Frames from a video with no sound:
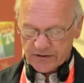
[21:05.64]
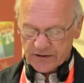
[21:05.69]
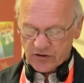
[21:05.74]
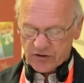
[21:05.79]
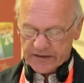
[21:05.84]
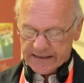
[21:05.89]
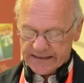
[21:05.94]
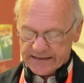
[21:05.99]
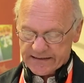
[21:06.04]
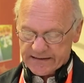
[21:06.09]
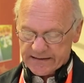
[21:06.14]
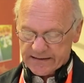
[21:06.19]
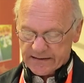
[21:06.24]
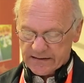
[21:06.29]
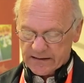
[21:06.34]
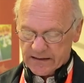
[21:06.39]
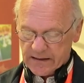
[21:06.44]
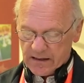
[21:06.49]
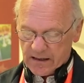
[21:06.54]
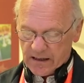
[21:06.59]

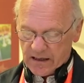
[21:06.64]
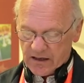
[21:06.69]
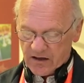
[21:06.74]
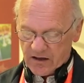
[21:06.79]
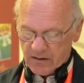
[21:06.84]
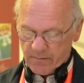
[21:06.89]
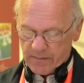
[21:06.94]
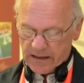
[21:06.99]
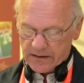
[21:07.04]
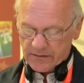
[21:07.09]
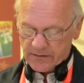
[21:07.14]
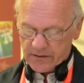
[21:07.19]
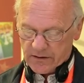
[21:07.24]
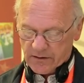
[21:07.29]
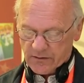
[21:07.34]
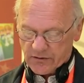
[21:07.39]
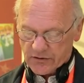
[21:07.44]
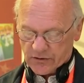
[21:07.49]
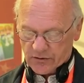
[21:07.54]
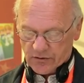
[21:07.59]
suggested are among
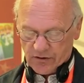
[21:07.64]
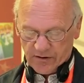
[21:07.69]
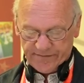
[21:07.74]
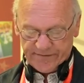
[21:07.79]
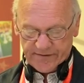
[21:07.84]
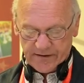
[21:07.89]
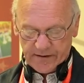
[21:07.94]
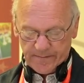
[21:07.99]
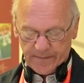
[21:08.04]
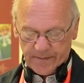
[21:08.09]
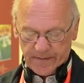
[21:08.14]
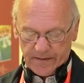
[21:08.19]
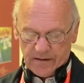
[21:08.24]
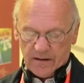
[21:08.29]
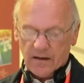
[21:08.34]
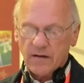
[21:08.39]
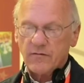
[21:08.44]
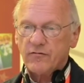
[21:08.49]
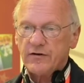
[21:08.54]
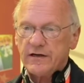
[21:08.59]
those on offer
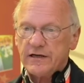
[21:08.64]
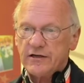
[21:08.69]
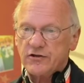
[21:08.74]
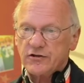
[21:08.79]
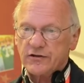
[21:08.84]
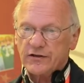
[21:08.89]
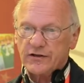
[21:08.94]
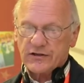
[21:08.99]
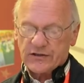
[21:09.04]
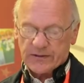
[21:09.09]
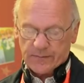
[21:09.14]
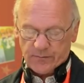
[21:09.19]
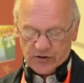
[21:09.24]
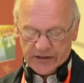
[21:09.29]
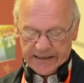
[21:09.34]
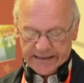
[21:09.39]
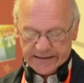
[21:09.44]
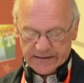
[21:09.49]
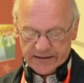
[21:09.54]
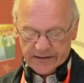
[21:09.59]
in regions
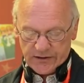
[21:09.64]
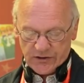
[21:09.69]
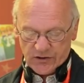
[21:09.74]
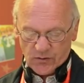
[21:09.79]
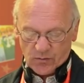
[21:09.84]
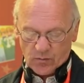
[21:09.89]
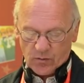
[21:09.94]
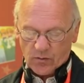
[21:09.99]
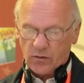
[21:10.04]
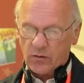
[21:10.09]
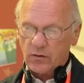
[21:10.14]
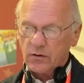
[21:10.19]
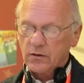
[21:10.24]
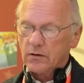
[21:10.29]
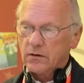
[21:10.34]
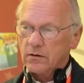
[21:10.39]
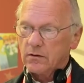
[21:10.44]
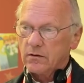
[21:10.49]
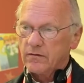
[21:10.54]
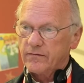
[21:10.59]
subjected to war
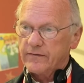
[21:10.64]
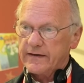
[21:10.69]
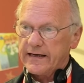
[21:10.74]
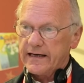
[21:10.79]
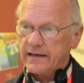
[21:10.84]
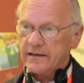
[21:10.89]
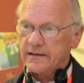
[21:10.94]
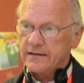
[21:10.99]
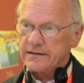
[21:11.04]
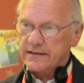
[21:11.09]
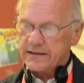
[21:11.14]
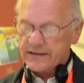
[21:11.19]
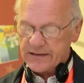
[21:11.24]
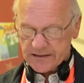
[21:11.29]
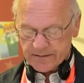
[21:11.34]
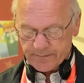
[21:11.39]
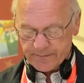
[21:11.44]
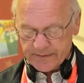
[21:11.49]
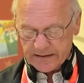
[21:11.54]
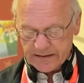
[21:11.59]
or violent
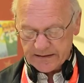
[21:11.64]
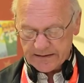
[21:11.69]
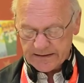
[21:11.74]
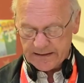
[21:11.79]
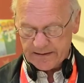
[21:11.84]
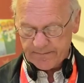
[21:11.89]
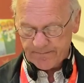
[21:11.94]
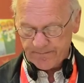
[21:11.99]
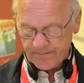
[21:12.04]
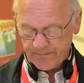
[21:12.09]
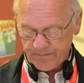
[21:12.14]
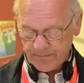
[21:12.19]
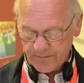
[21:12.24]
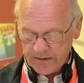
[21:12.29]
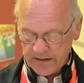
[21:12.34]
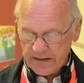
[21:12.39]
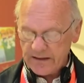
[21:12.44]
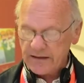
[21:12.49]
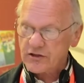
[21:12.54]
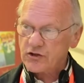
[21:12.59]
instability.
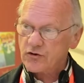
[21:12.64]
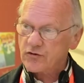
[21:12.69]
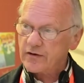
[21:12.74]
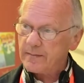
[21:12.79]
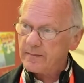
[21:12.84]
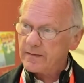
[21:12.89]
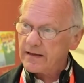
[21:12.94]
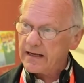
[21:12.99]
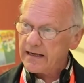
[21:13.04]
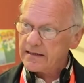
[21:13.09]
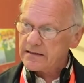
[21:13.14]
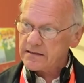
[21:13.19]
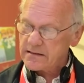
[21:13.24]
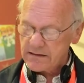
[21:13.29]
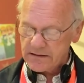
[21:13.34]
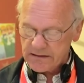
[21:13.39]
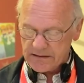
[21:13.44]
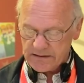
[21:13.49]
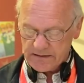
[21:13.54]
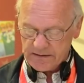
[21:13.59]
In extreme
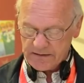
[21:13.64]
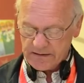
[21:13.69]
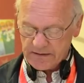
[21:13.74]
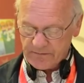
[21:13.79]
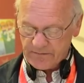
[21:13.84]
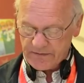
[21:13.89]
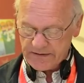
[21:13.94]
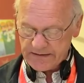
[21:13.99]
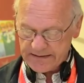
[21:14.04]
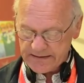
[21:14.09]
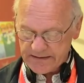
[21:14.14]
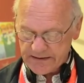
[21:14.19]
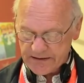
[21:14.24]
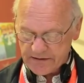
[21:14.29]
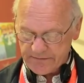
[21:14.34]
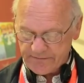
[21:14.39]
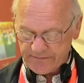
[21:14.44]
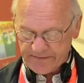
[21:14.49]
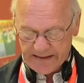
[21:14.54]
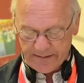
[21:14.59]
cases, visits
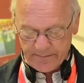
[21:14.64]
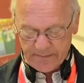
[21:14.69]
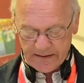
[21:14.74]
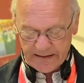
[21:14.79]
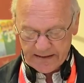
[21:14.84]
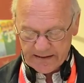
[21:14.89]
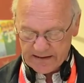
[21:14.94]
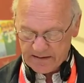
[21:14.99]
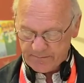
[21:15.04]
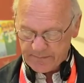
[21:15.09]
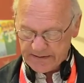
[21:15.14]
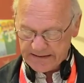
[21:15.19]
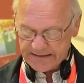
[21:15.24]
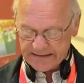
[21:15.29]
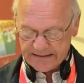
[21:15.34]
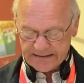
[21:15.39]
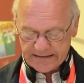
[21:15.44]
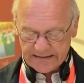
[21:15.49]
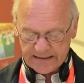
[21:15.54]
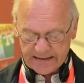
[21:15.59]
to family in
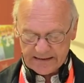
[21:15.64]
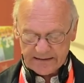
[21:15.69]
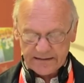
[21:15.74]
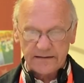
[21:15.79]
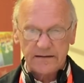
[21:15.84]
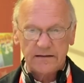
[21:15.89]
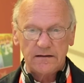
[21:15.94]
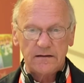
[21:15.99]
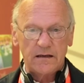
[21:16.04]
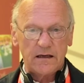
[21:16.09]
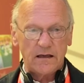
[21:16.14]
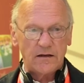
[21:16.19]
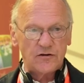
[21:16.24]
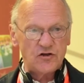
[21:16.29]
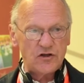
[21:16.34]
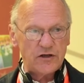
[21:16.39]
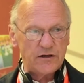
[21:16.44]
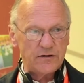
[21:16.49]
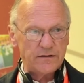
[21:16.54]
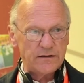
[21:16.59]
Pakistan,
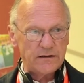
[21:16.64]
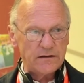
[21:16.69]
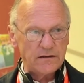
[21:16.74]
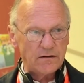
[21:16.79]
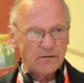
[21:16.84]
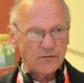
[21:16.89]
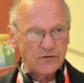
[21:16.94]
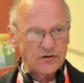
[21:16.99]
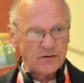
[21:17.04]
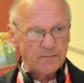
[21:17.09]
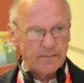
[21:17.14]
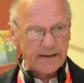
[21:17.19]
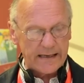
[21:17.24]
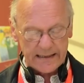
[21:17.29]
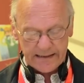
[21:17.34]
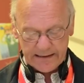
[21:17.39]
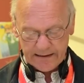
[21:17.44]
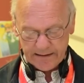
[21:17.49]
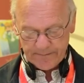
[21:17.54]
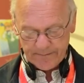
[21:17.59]
Algeria, or
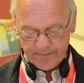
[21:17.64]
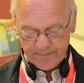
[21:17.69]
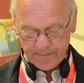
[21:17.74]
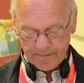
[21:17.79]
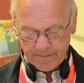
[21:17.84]
Somalia